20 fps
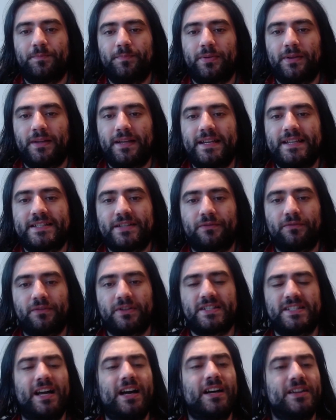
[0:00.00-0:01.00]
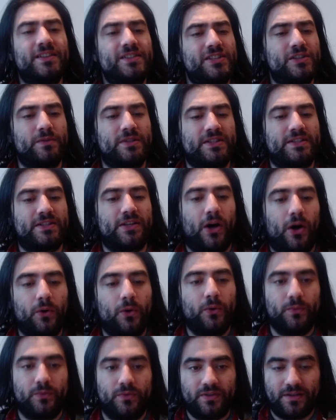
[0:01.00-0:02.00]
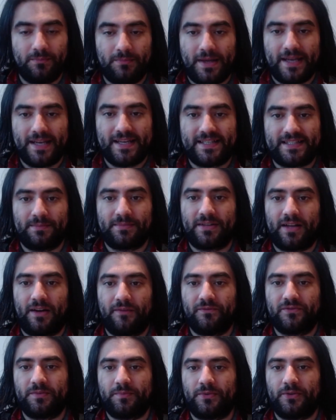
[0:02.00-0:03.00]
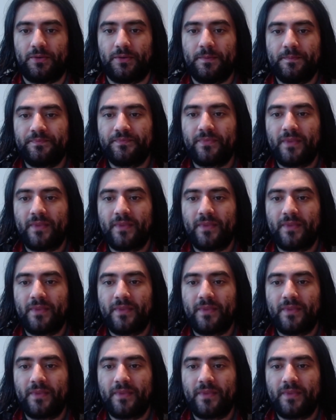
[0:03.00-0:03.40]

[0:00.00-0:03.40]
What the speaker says: plea to return to a tone that makes them comfortable.